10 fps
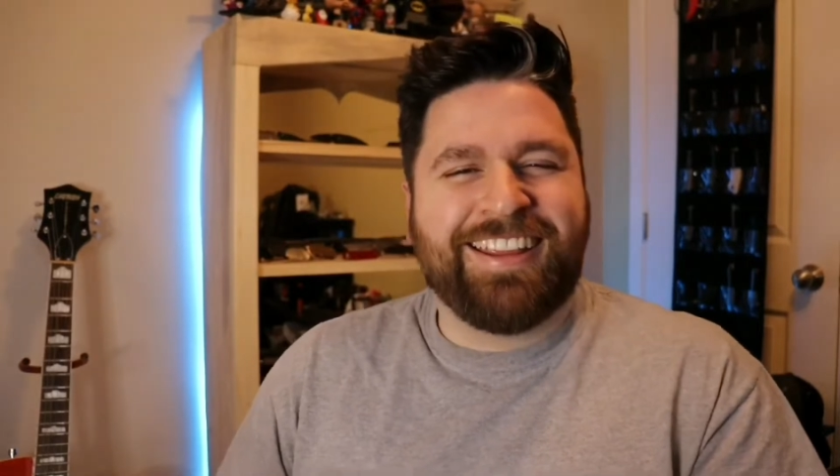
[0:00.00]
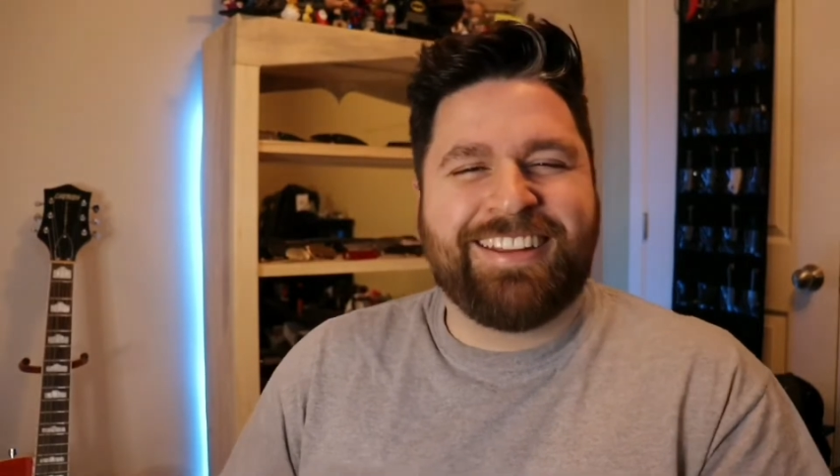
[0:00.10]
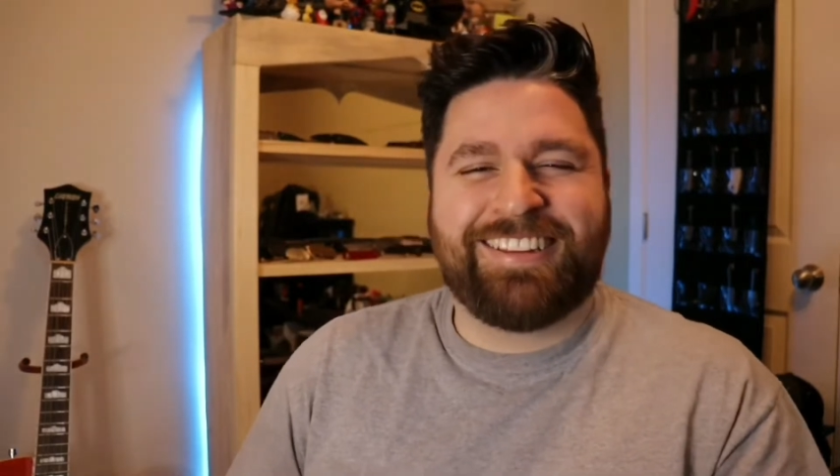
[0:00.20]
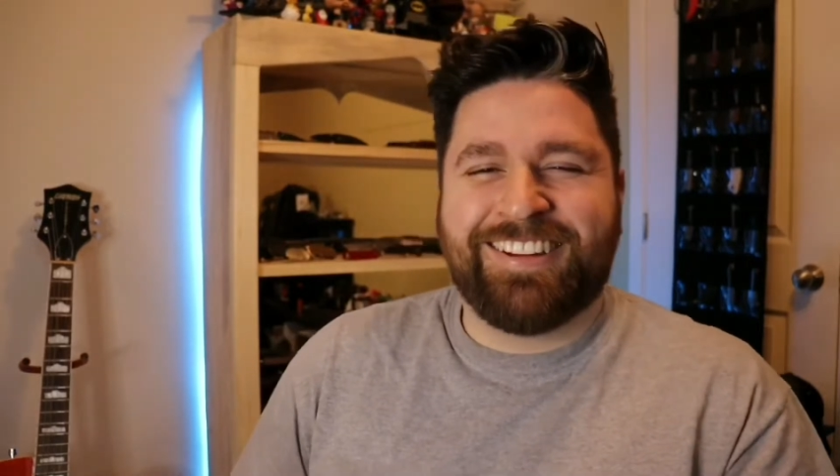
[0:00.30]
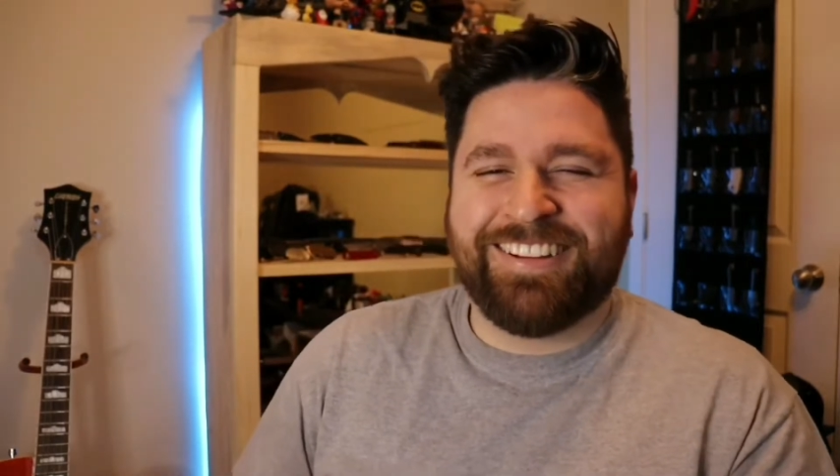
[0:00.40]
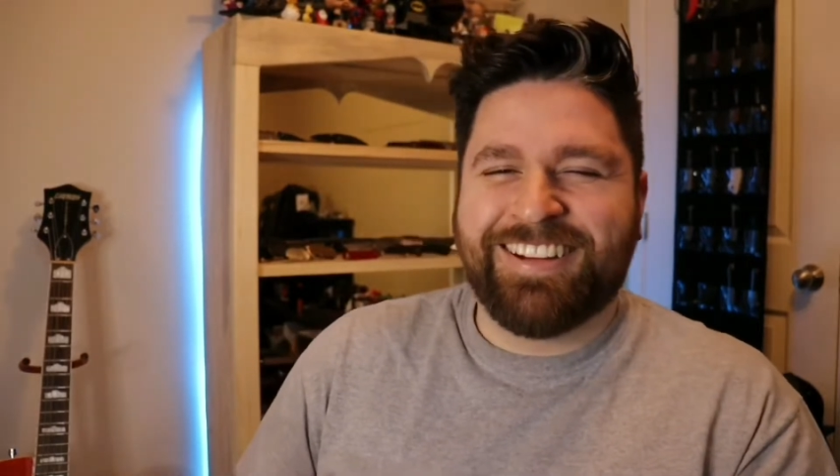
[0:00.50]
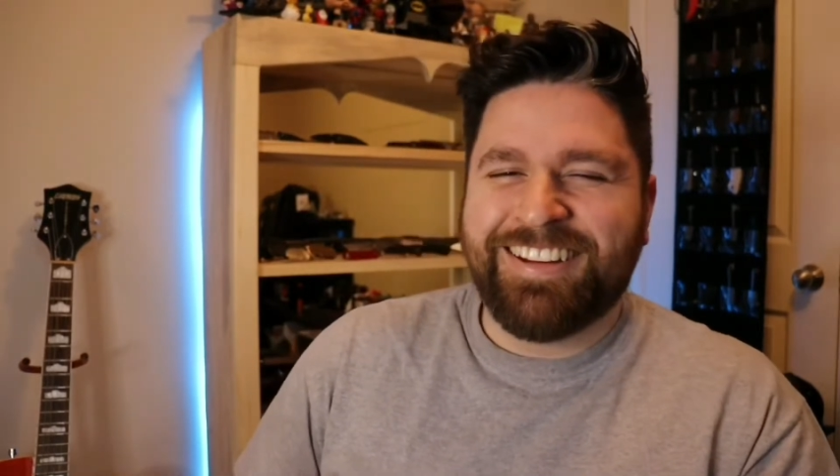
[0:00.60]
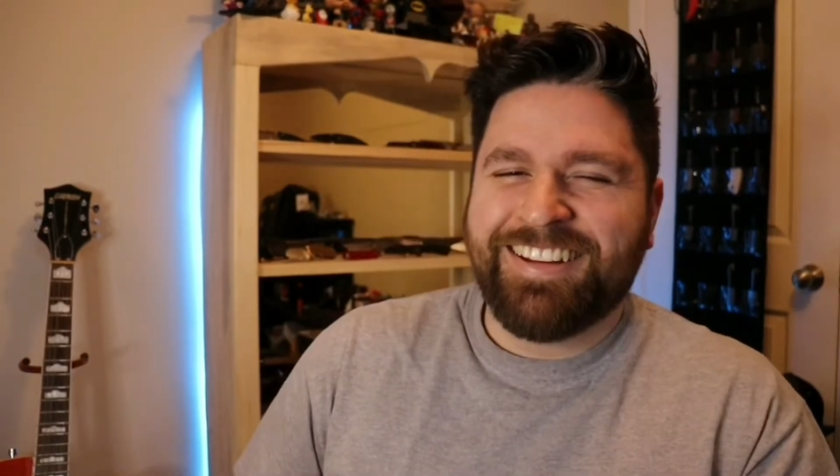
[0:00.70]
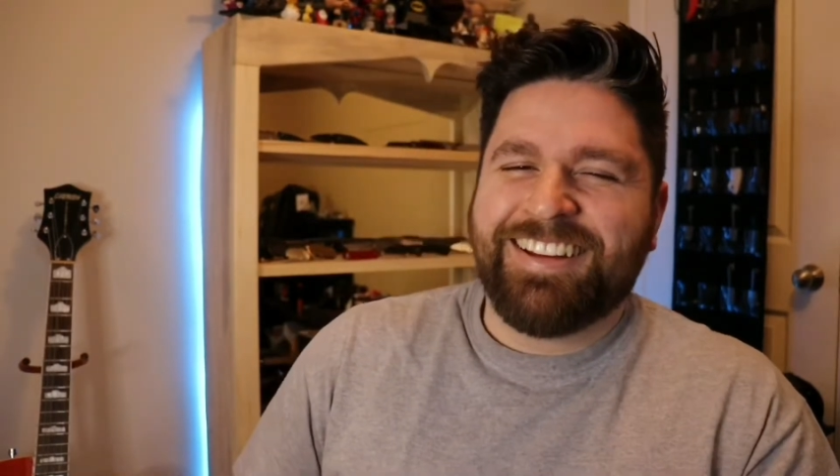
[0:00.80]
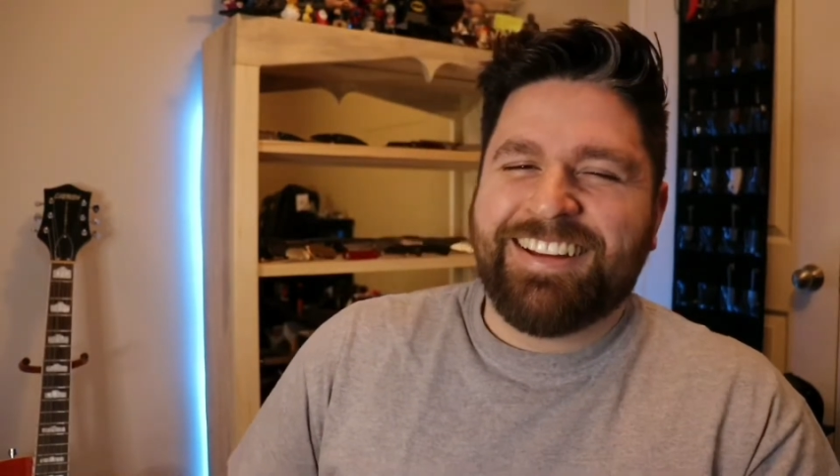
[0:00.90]
So,
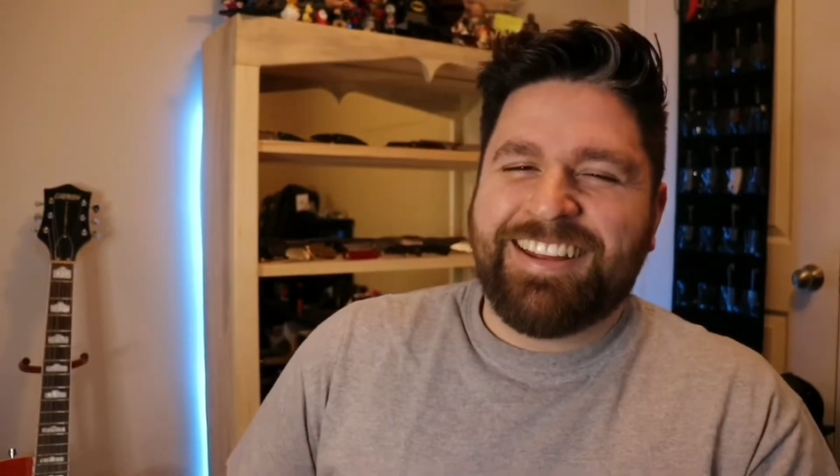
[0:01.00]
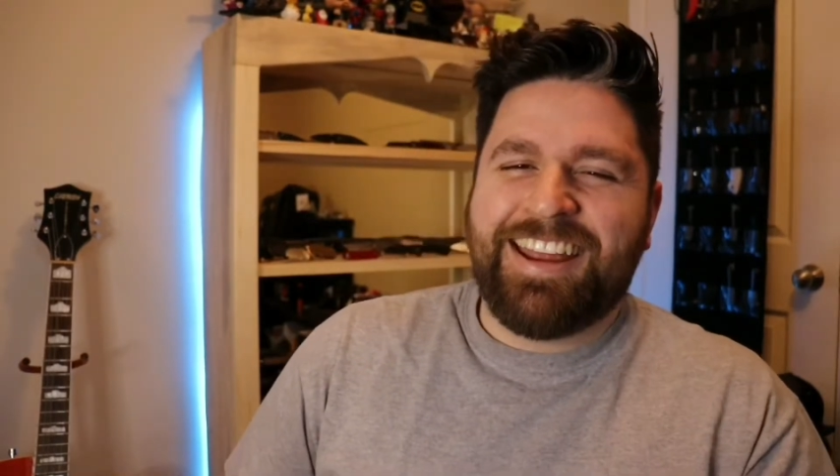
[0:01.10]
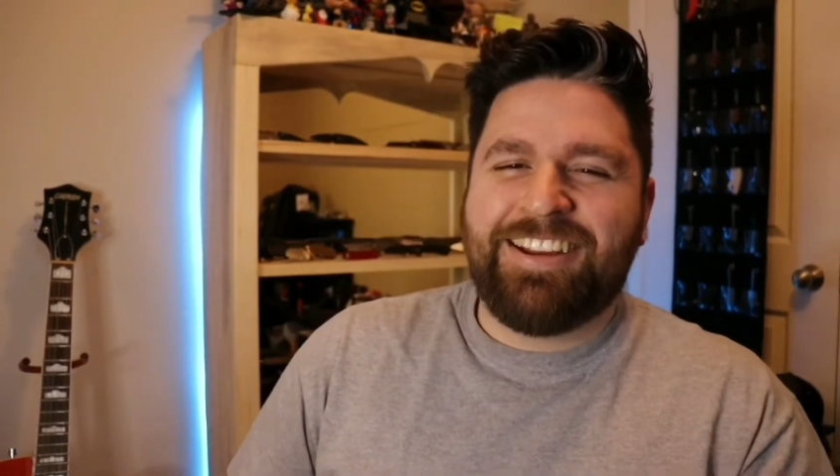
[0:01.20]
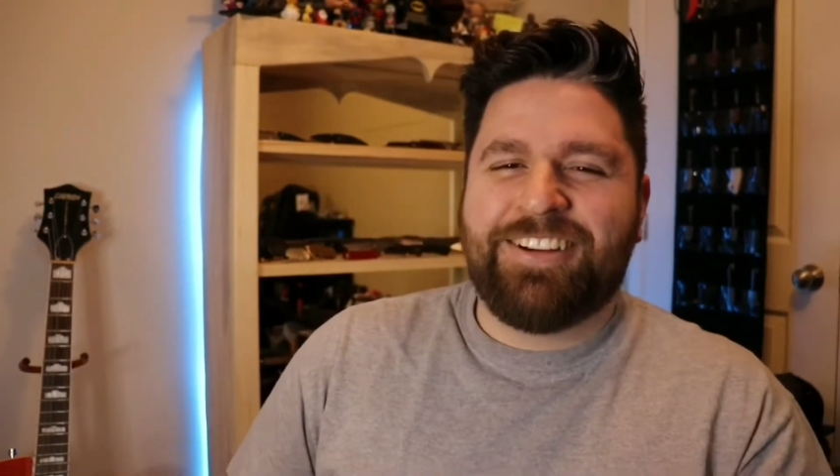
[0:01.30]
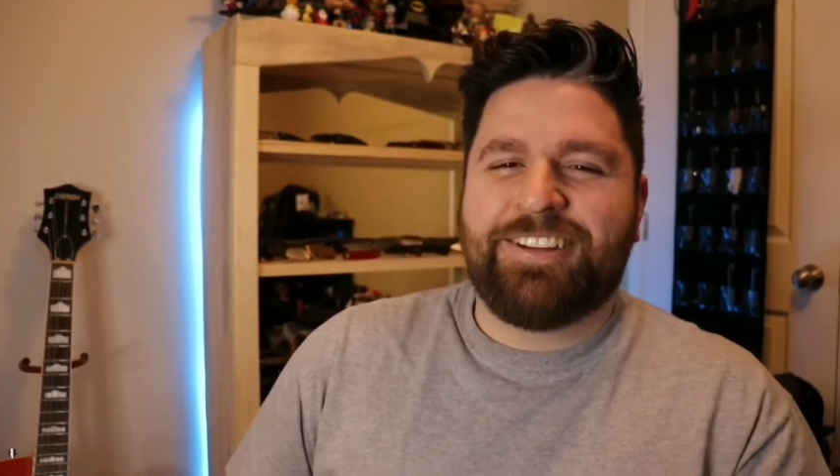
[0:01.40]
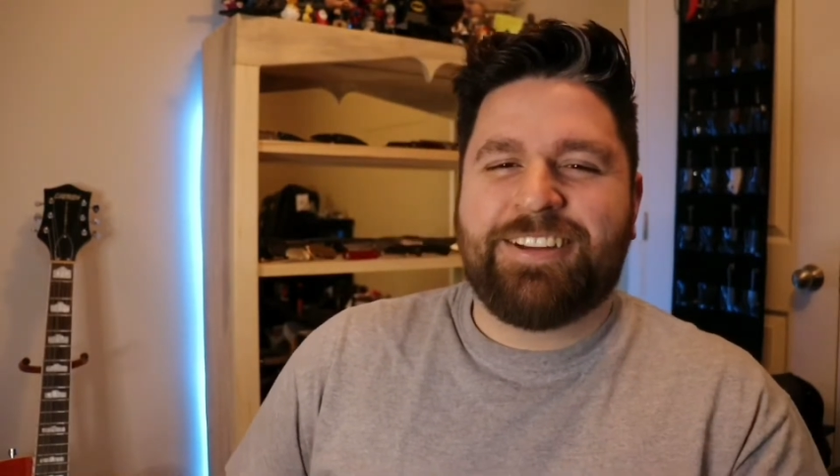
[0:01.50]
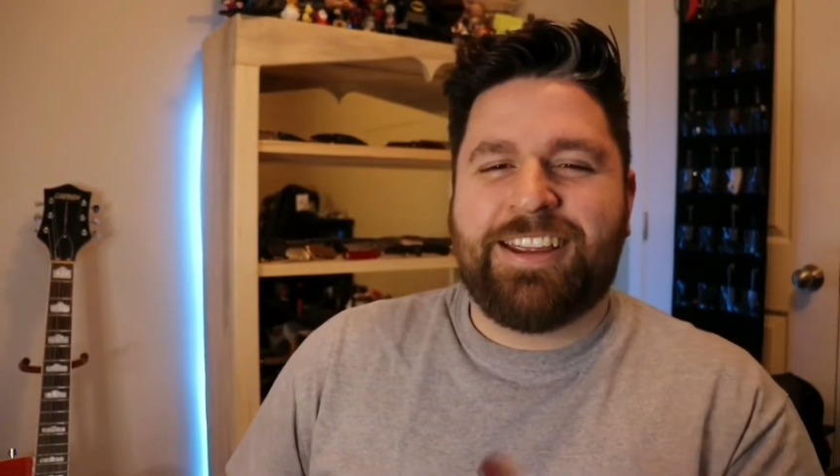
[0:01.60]
anyways,